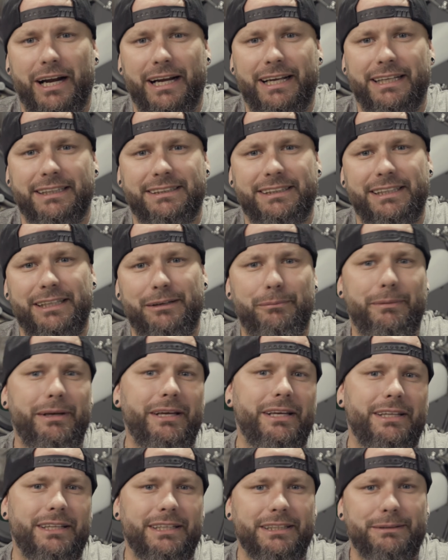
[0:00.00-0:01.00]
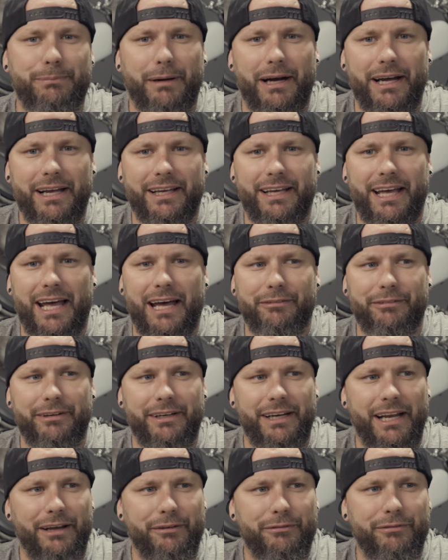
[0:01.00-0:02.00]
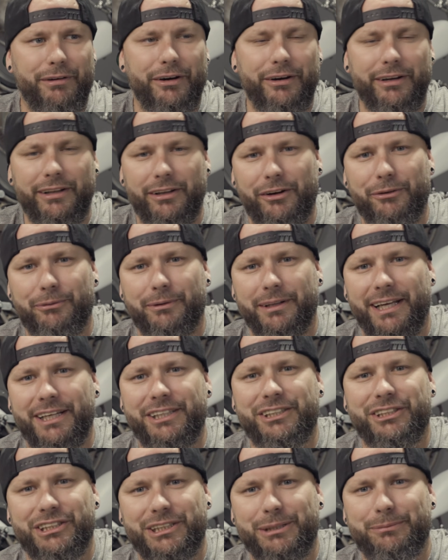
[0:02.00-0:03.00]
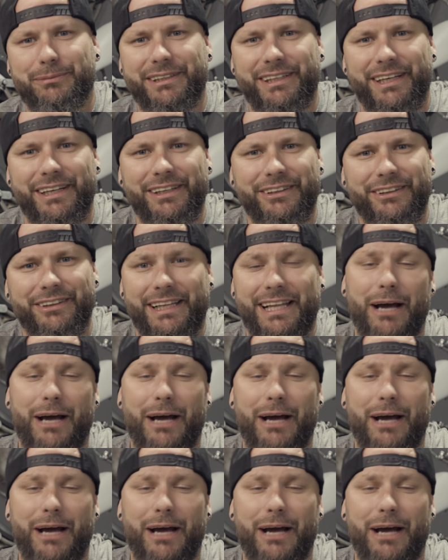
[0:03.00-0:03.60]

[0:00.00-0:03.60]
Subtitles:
I could see me and this bike having a very long relationship together.